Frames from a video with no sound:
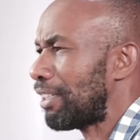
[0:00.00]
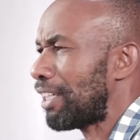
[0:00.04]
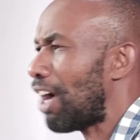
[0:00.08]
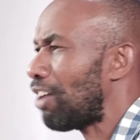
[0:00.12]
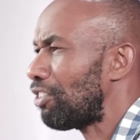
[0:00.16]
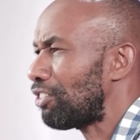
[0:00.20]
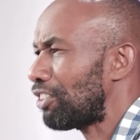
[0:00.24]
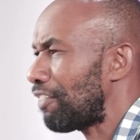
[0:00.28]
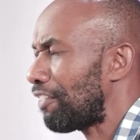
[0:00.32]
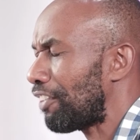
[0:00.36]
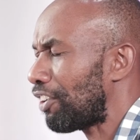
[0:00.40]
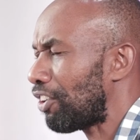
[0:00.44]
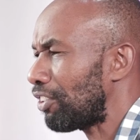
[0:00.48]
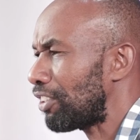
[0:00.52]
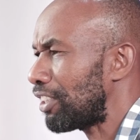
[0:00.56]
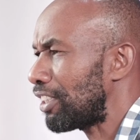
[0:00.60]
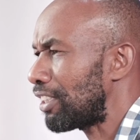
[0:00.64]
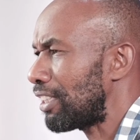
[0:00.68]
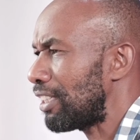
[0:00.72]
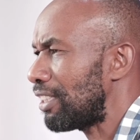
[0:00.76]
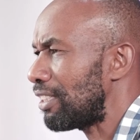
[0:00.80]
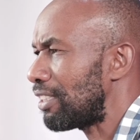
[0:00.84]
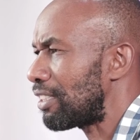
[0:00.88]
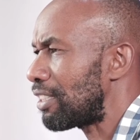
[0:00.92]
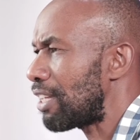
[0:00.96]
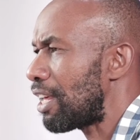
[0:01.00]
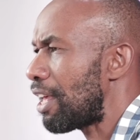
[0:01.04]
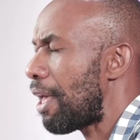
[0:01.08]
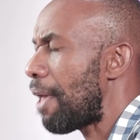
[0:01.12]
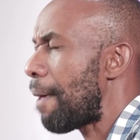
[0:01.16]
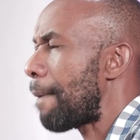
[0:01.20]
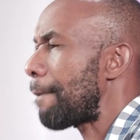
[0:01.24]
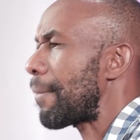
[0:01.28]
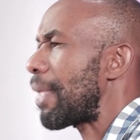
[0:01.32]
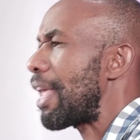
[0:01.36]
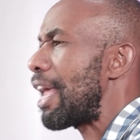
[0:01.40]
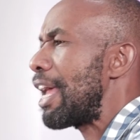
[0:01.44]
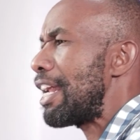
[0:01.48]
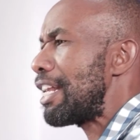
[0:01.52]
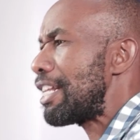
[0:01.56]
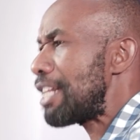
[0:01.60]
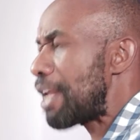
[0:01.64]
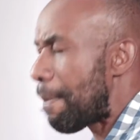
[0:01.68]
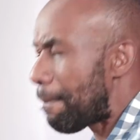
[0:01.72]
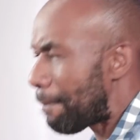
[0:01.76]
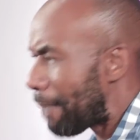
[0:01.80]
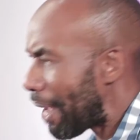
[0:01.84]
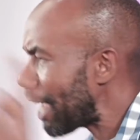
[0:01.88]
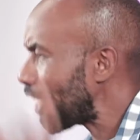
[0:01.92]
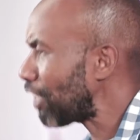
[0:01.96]
matter how difficult it is,
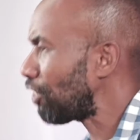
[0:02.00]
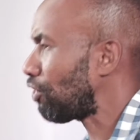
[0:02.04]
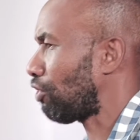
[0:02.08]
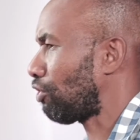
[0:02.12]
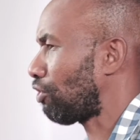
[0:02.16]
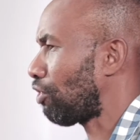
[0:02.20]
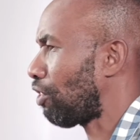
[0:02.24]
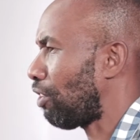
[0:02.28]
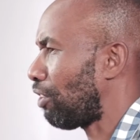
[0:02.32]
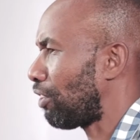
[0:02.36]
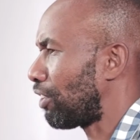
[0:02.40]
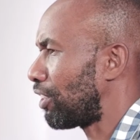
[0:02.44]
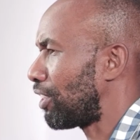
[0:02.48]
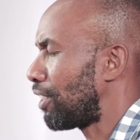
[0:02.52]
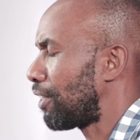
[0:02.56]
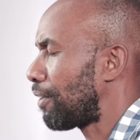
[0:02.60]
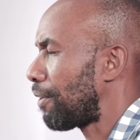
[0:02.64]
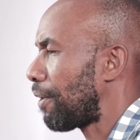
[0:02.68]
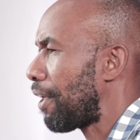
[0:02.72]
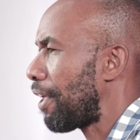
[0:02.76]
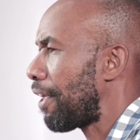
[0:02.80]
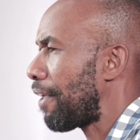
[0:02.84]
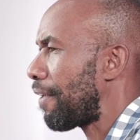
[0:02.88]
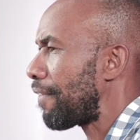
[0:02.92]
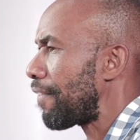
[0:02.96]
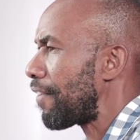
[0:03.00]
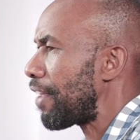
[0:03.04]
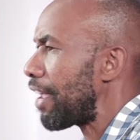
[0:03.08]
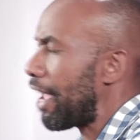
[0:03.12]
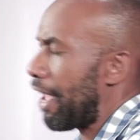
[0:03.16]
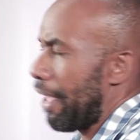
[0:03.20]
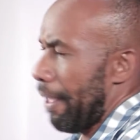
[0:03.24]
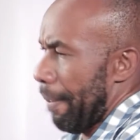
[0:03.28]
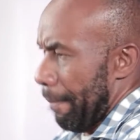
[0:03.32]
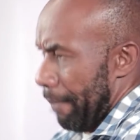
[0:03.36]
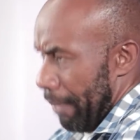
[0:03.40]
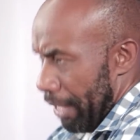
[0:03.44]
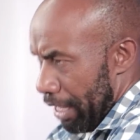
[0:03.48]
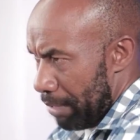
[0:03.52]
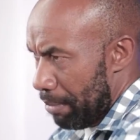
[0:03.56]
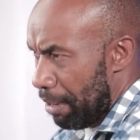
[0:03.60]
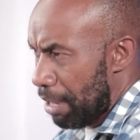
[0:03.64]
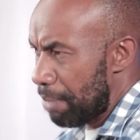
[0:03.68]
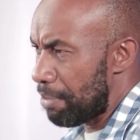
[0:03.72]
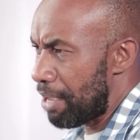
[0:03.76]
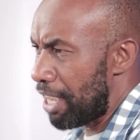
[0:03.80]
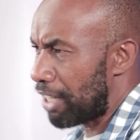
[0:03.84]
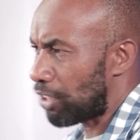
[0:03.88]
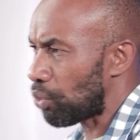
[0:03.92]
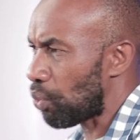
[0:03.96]
depend on God. It
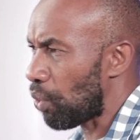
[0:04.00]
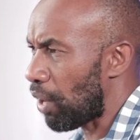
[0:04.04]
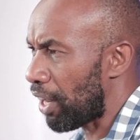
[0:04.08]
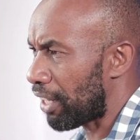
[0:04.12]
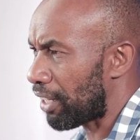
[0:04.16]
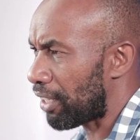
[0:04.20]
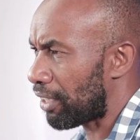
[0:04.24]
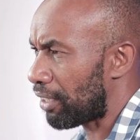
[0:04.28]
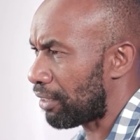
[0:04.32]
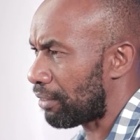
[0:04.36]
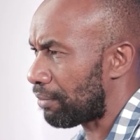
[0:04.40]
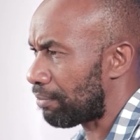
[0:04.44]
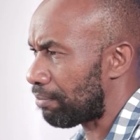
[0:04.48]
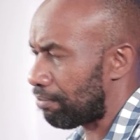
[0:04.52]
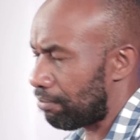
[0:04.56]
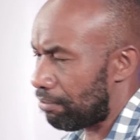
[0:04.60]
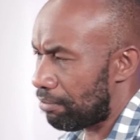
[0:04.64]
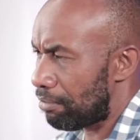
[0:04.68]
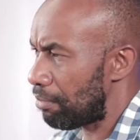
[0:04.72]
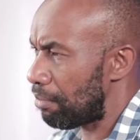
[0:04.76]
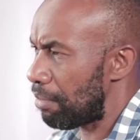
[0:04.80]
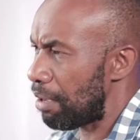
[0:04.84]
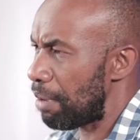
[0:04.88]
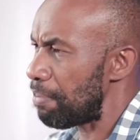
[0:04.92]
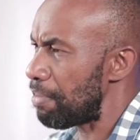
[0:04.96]
may be at work, it